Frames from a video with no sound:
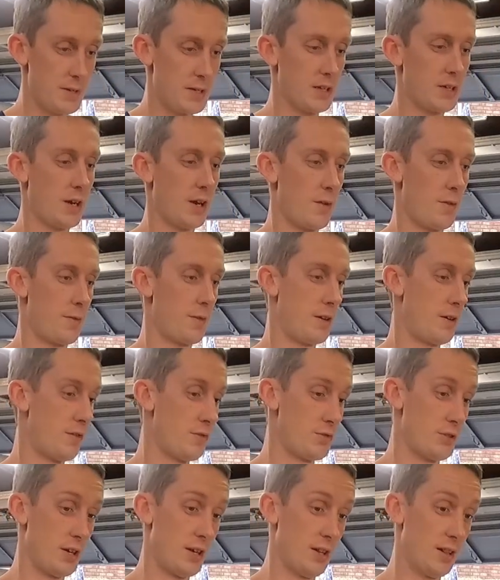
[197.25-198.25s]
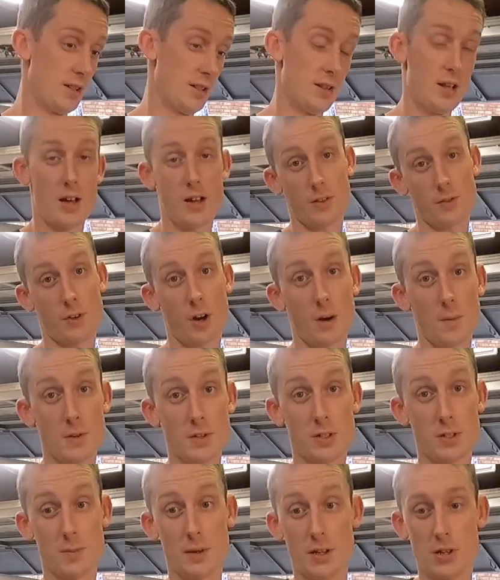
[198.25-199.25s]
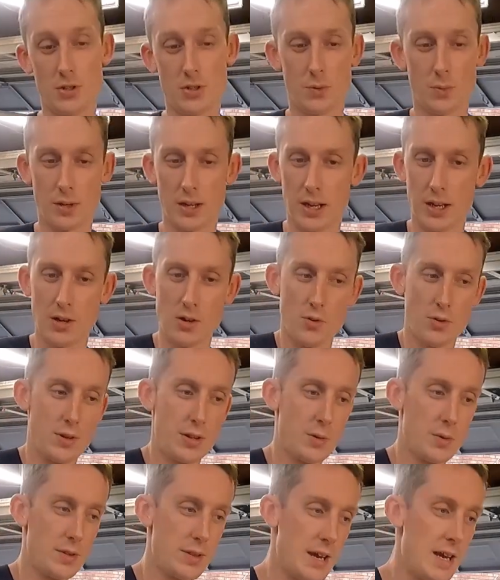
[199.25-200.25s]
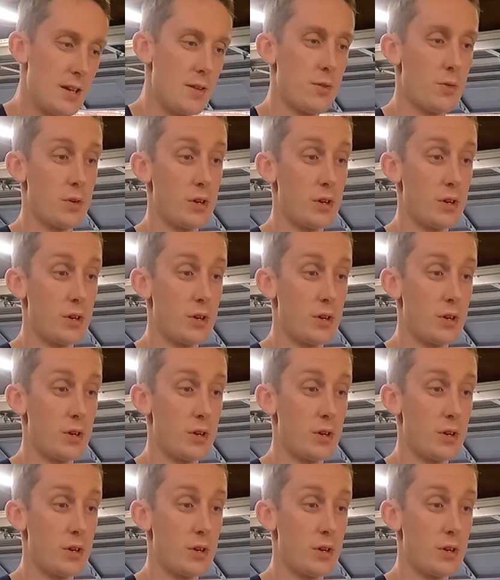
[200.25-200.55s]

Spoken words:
because there's a lot of garbage on the bench and we can't do anything with that.